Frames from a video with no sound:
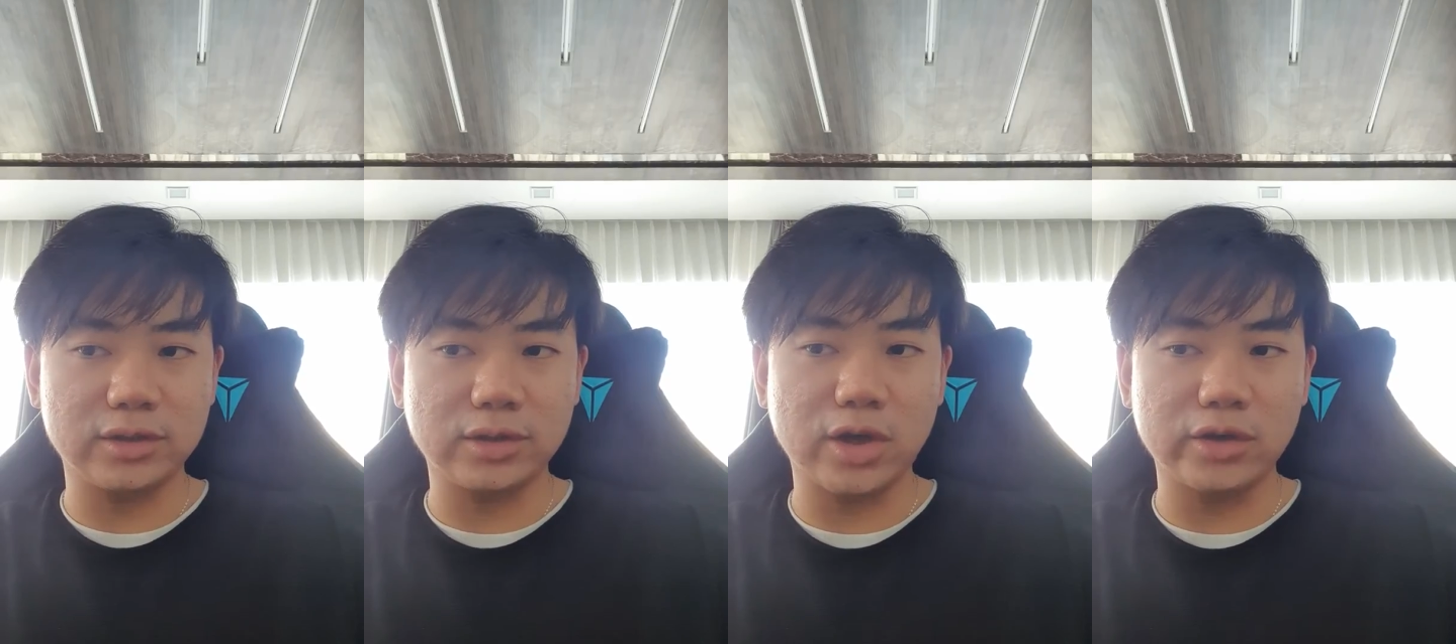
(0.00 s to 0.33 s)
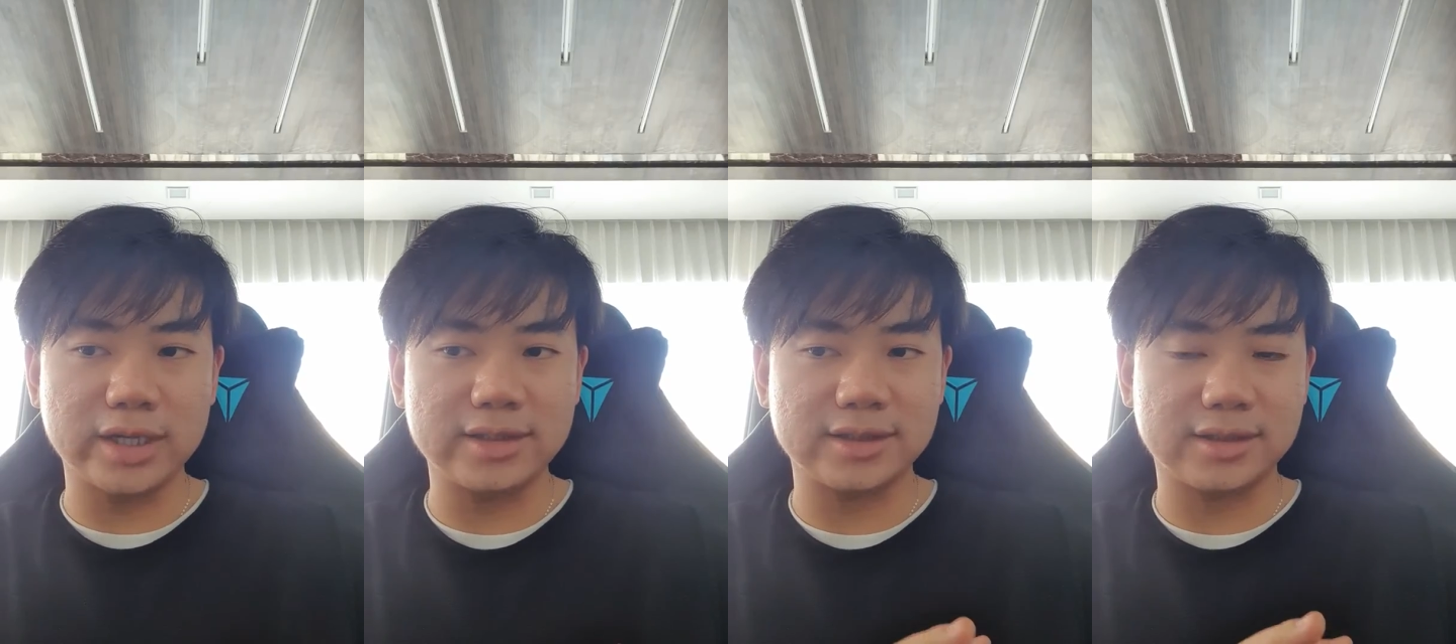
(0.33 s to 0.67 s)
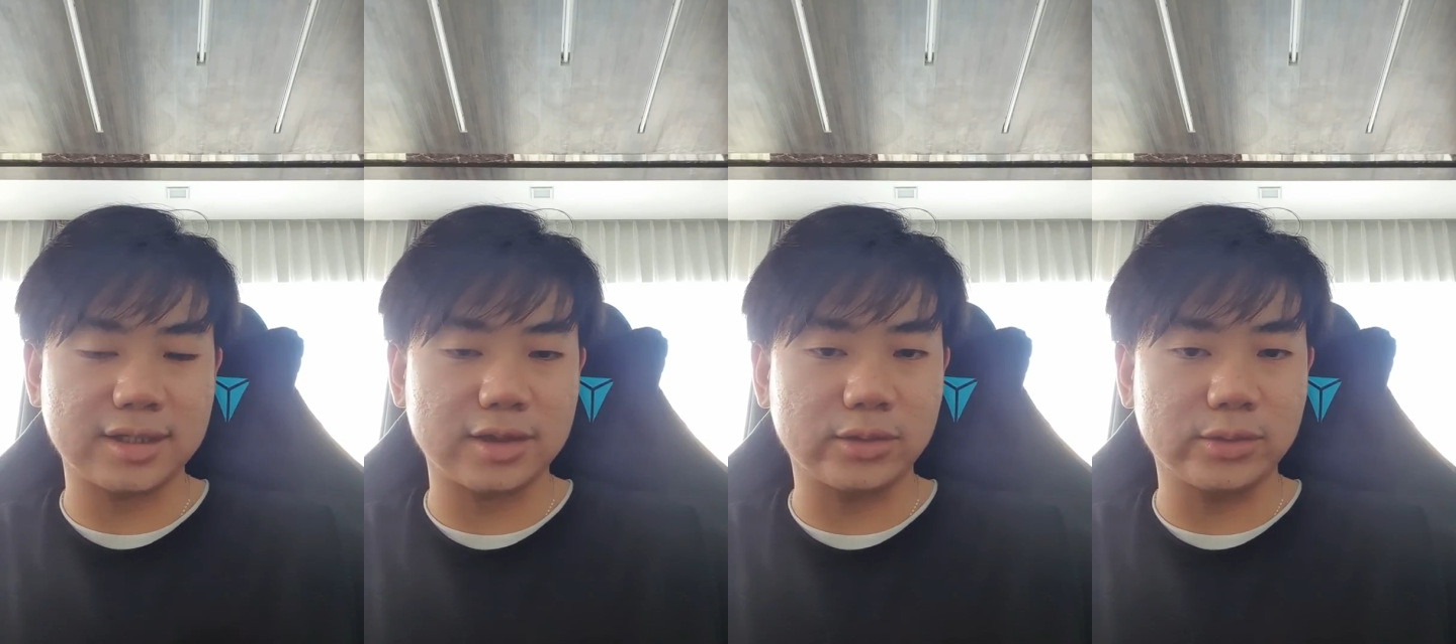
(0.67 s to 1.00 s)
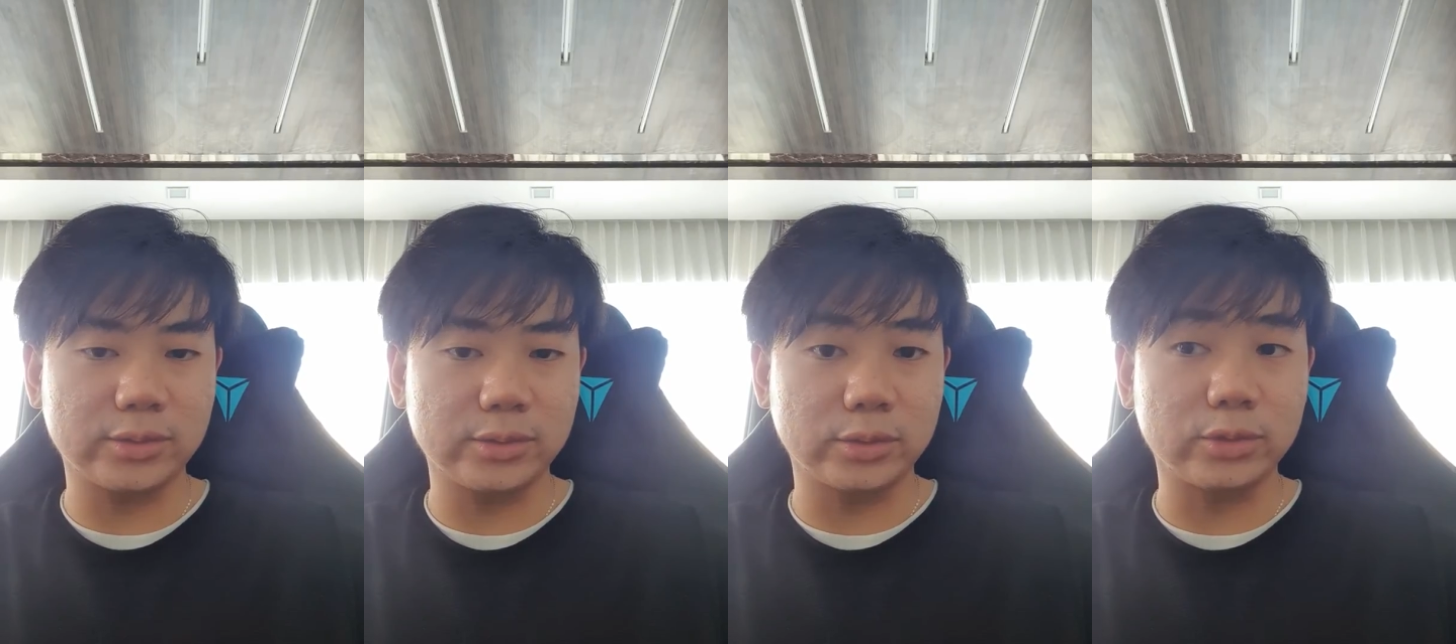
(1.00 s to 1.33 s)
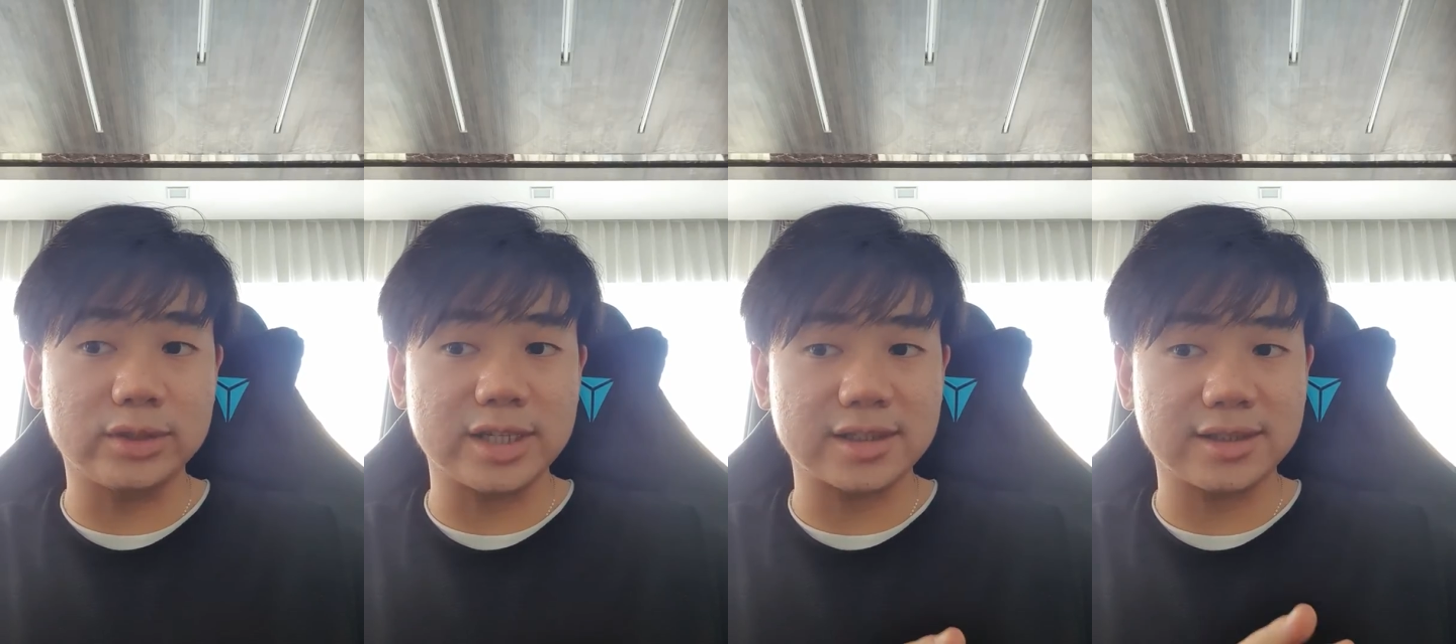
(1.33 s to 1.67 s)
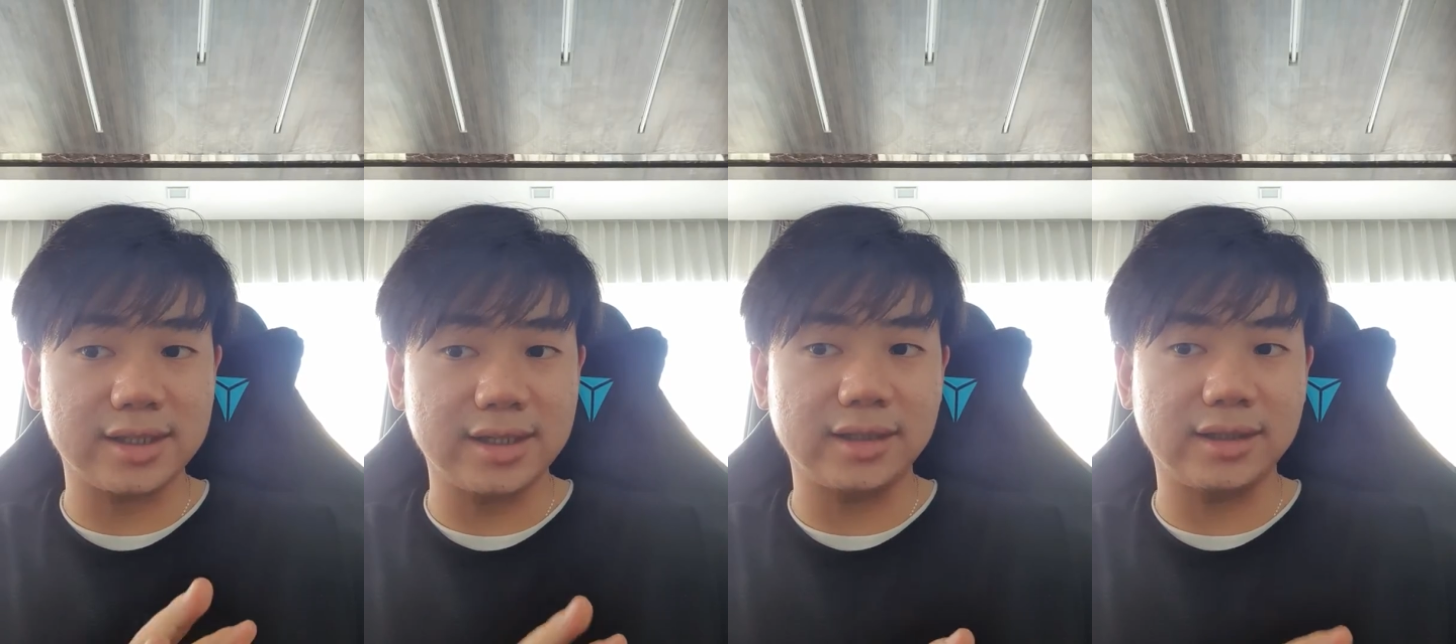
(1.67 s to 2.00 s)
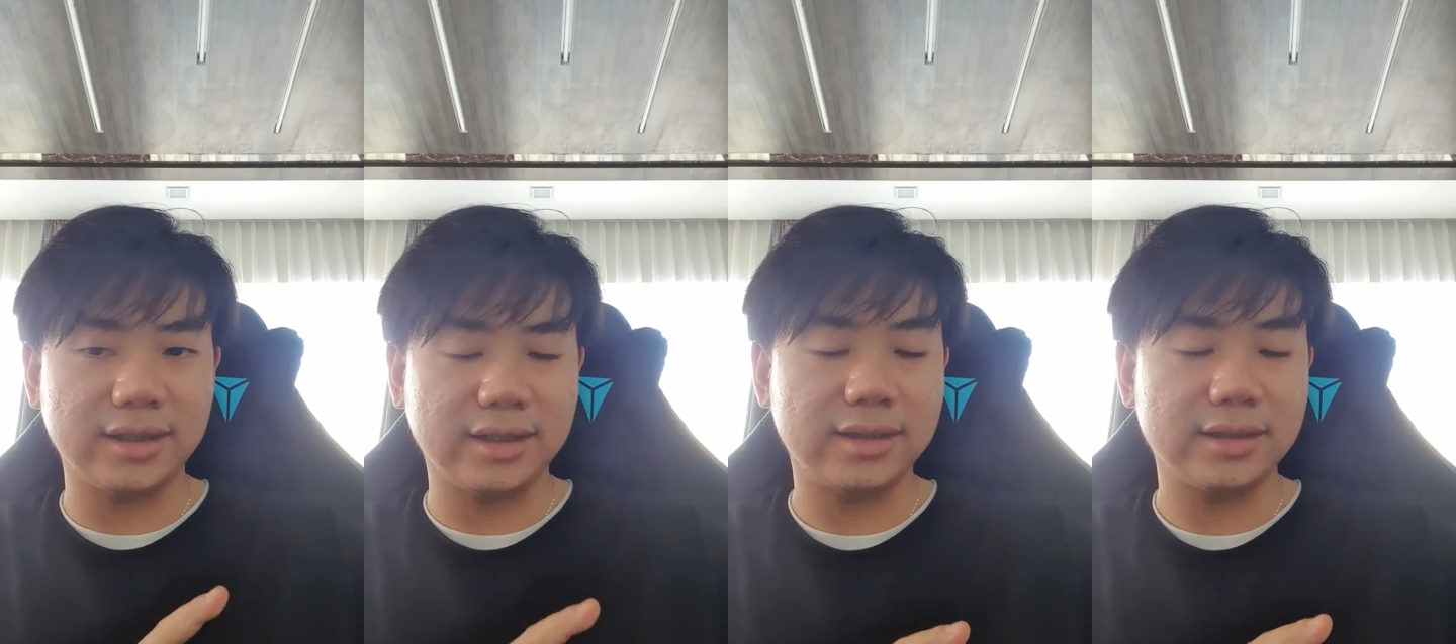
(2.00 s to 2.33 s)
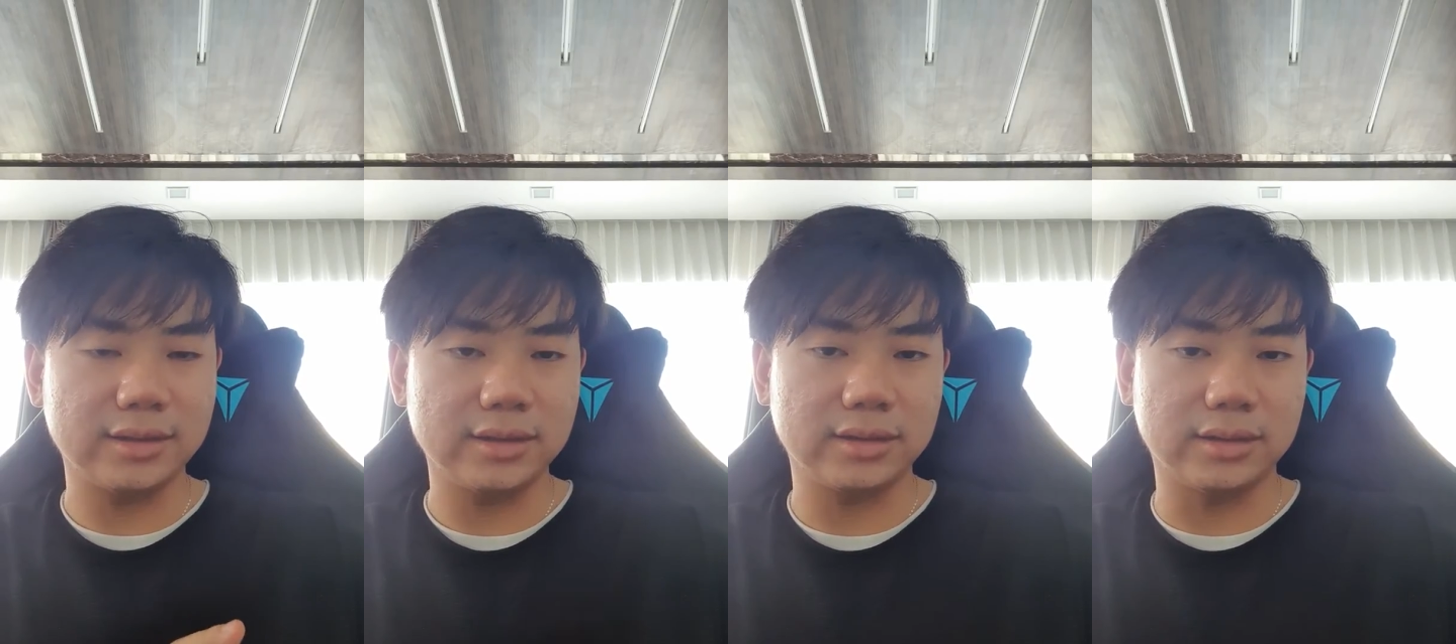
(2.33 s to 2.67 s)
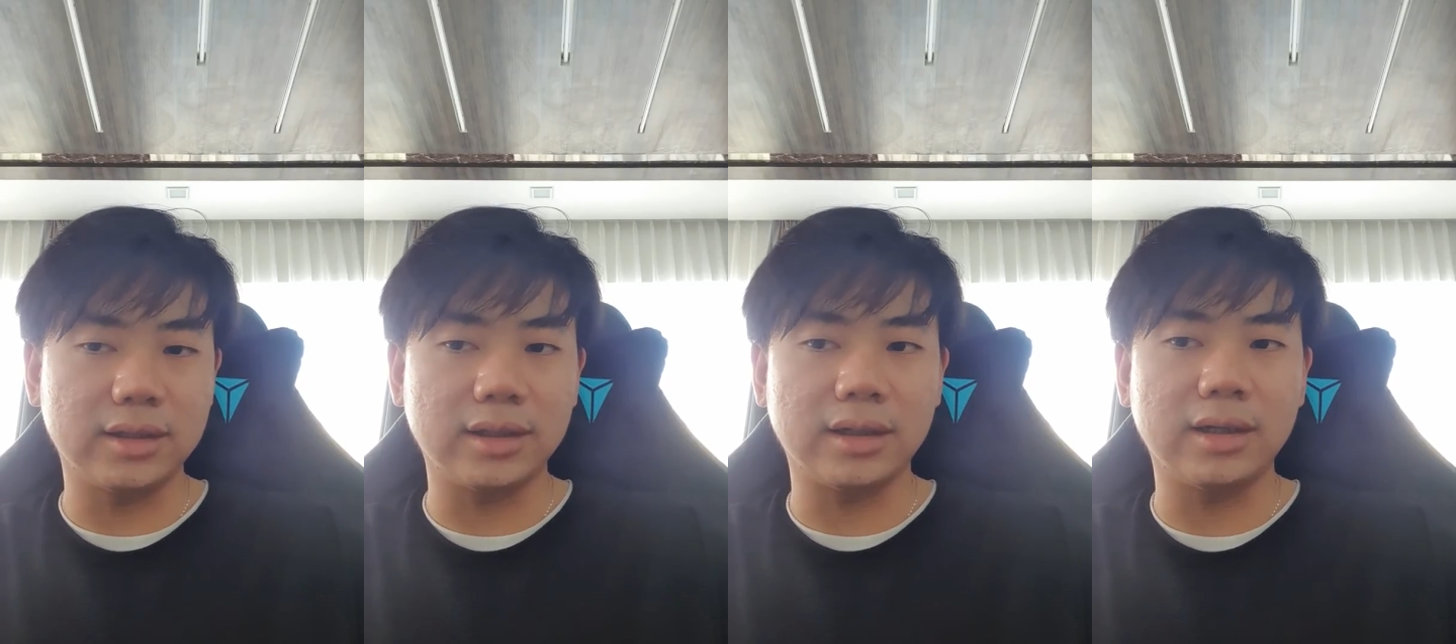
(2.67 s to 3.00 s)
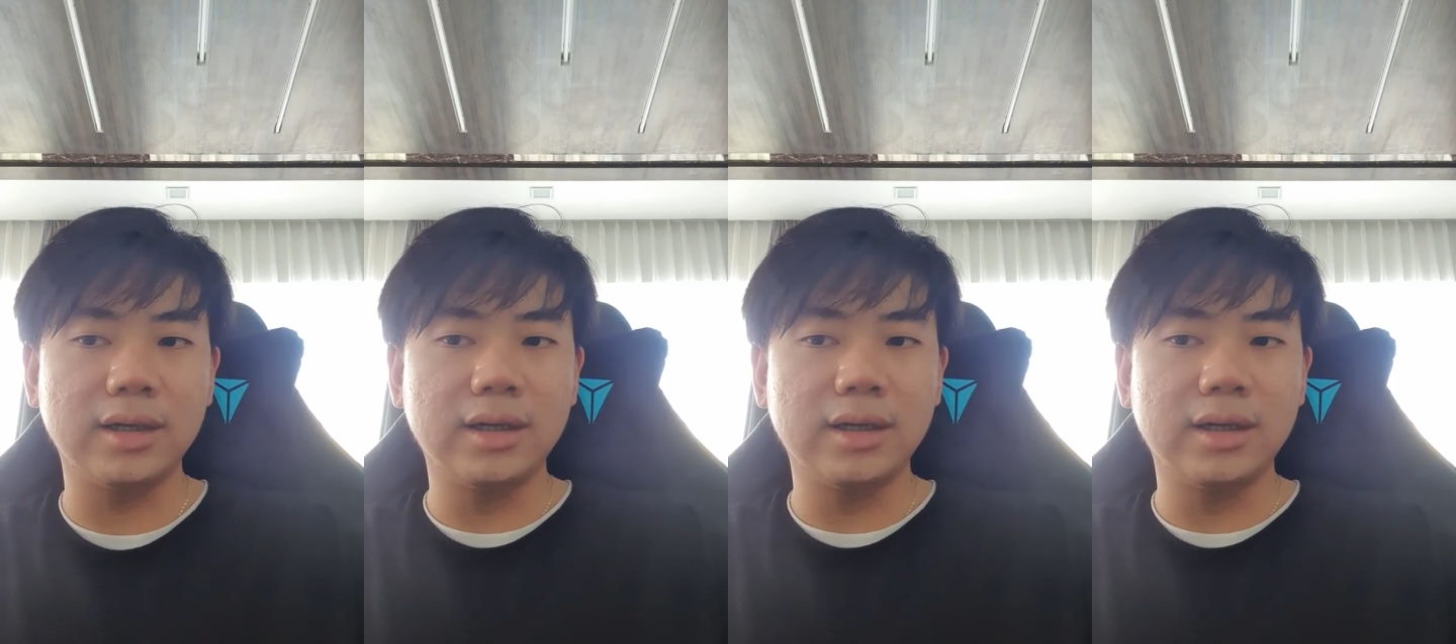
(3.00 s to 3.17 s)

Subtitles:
don't hesitate to just hit it the